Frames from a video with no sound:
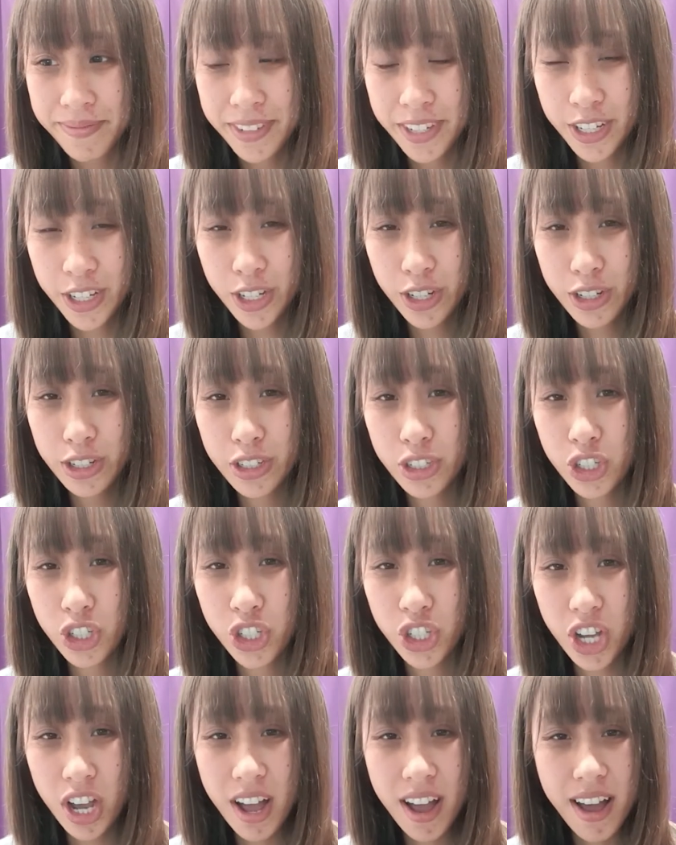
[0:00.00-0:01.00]
Good
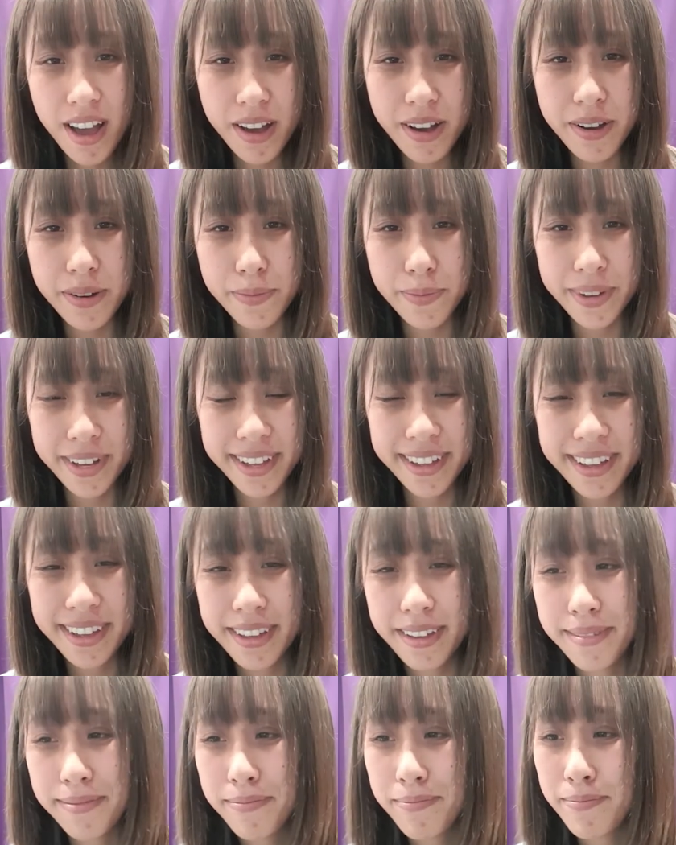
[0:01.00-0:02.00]
job!
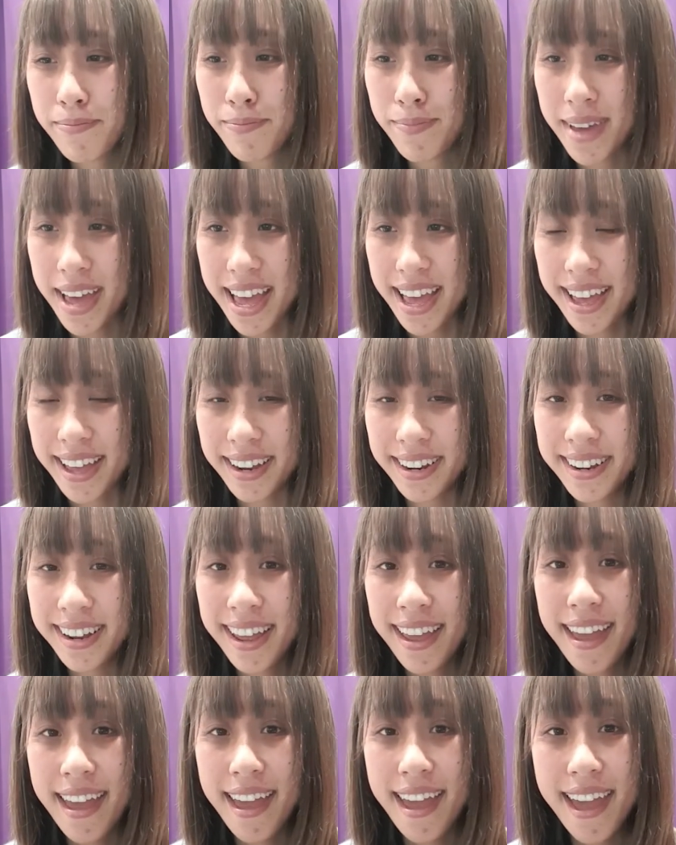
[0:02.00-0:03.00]
Man
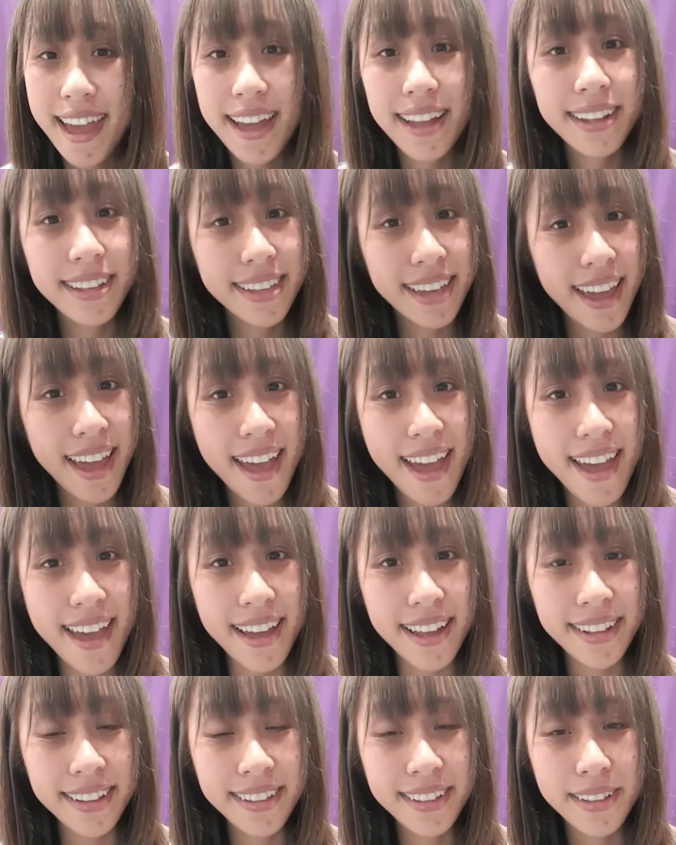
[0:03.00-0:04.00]
and
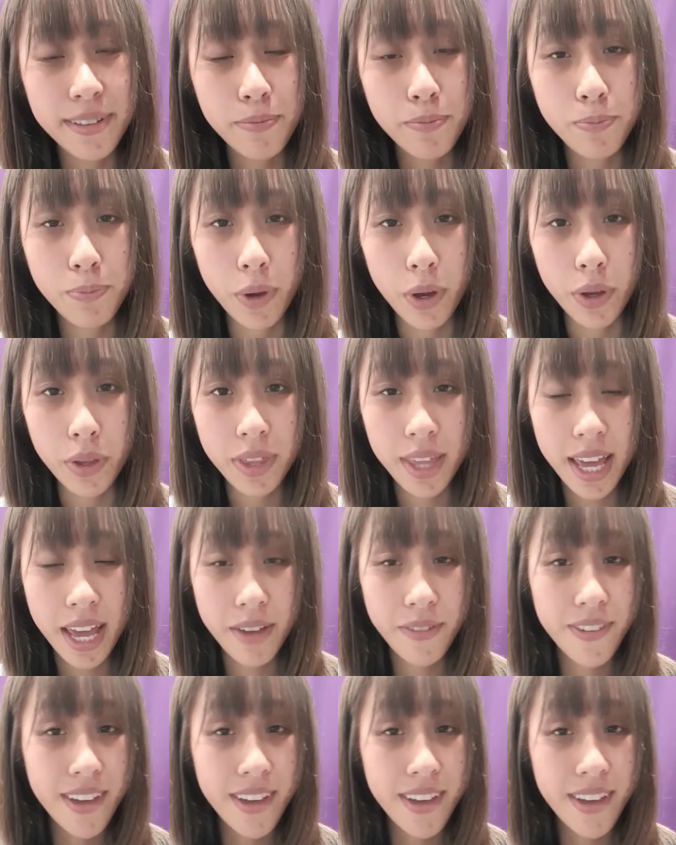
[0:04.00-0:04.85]
can both have